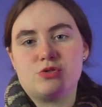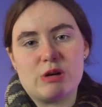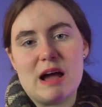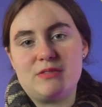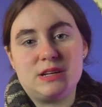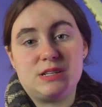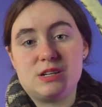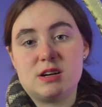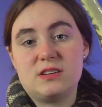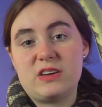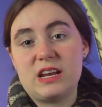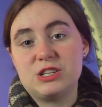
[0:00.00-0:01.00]
gravity to
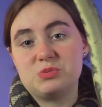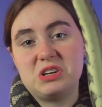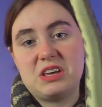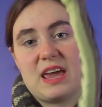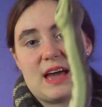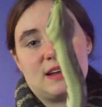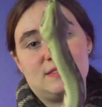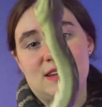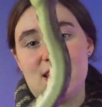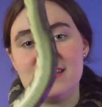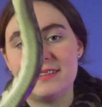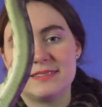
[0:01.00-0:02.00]
your advantage when you can, eh?